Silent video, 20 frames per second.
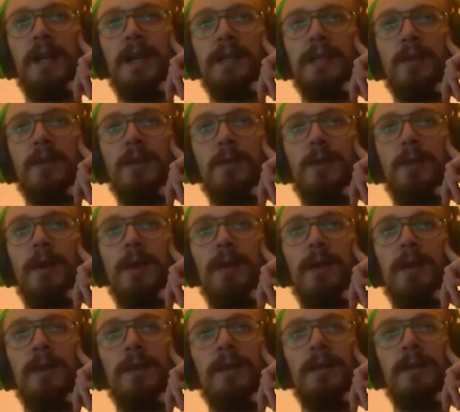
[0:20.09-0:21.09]
So
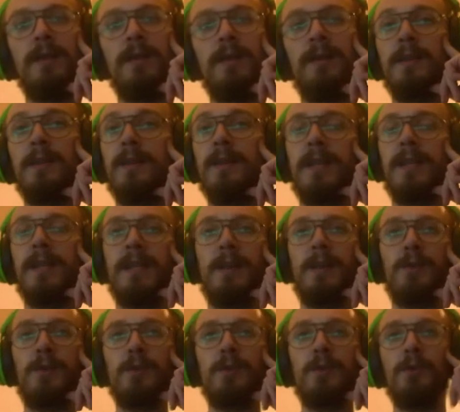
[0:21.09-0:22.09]
the
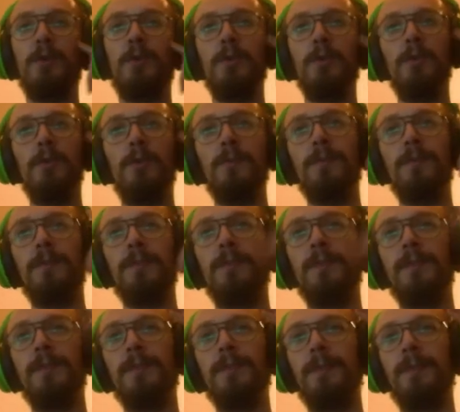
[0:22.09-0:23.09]
damage on Q
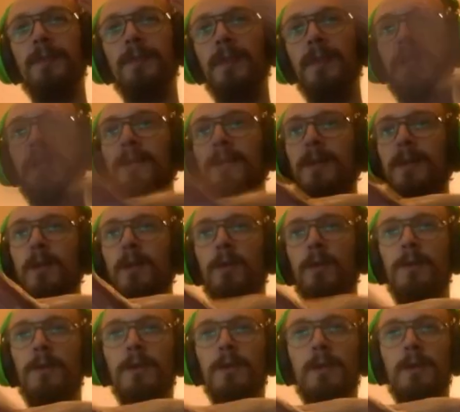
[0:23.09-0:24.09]
is a bit
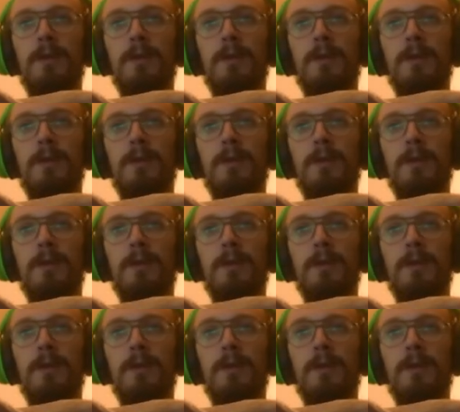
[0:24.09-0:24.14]
lowered